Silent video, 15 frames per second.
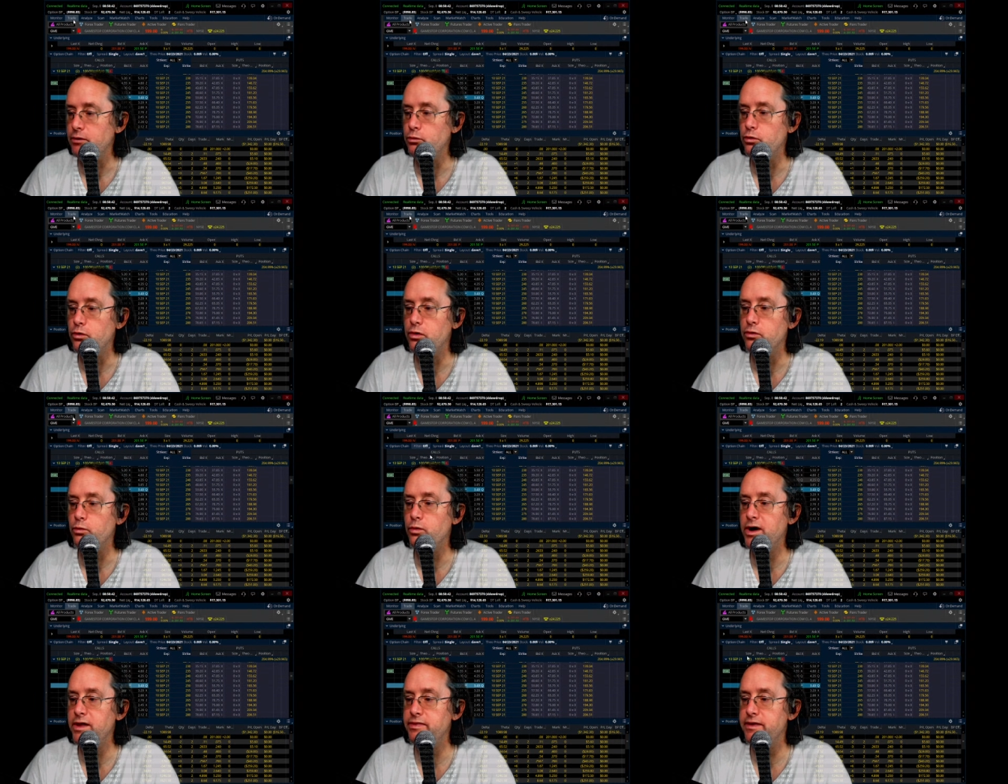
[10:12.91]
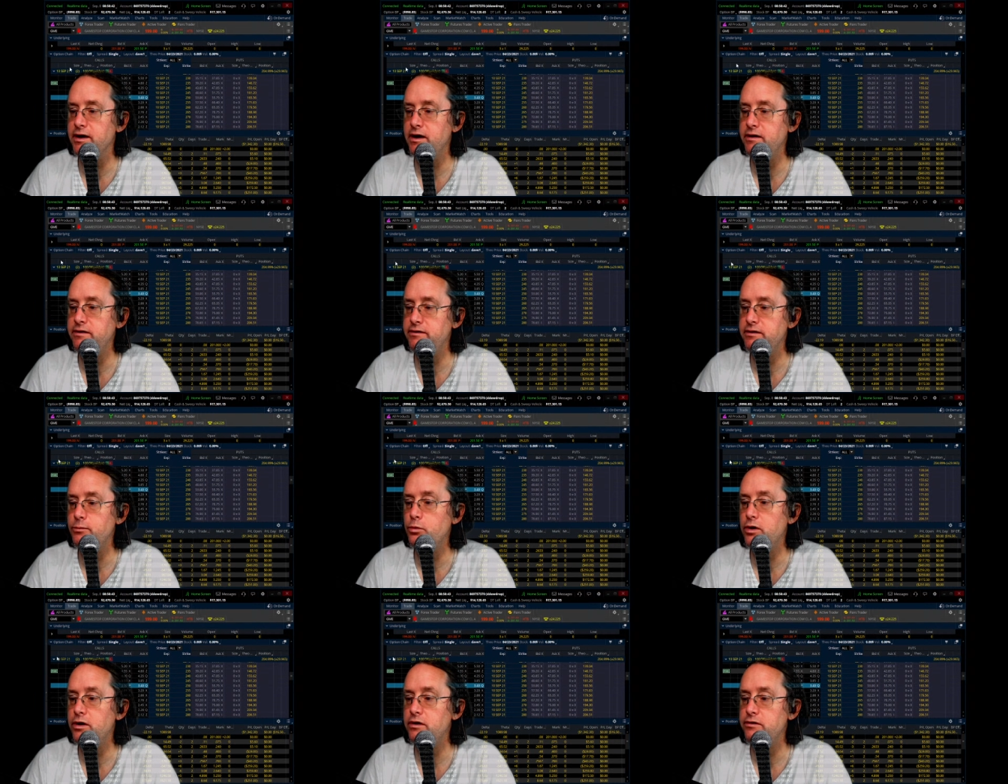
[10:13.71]
one thing I
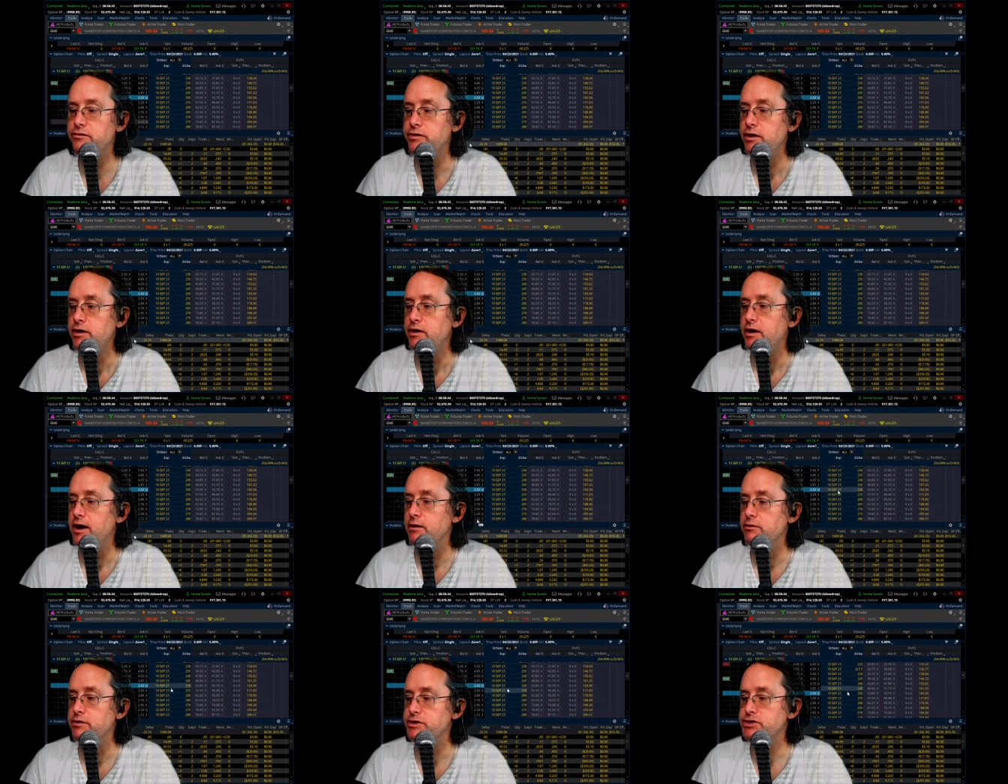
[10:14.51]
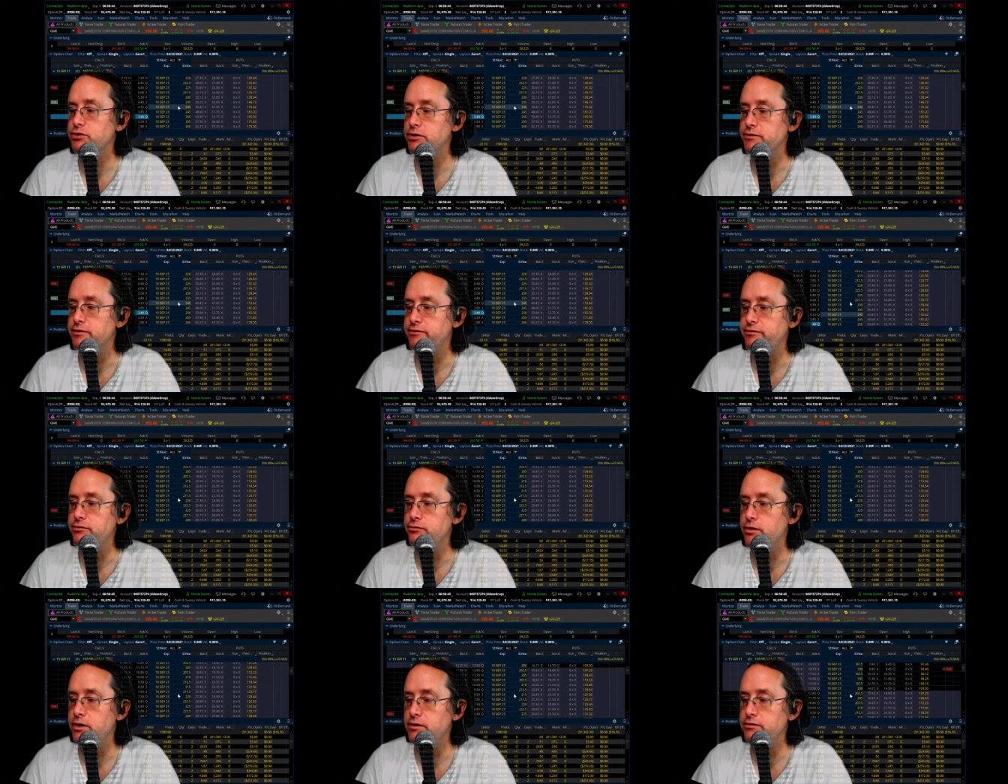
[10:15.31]
did was I was short the
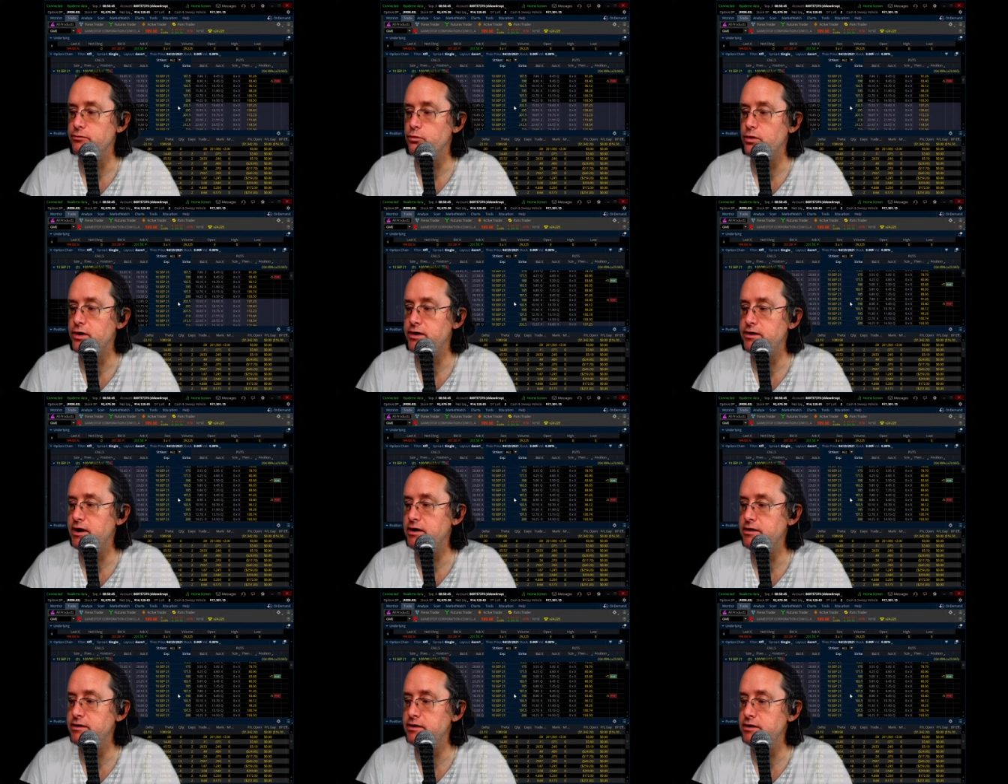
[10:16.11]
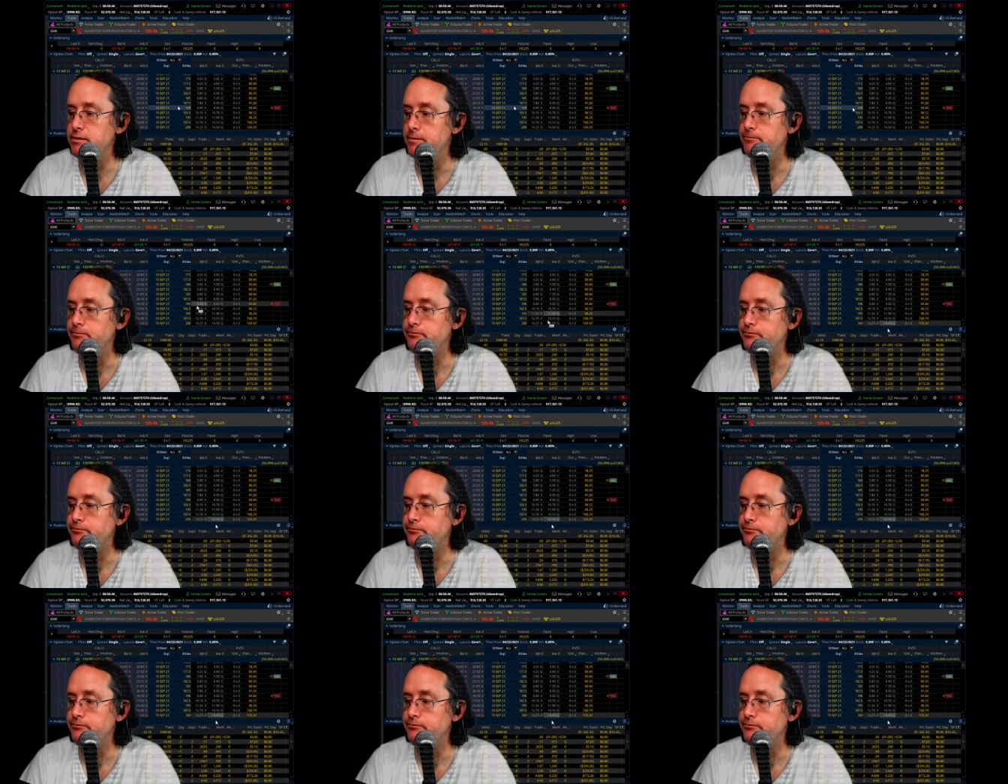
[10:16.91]
200 190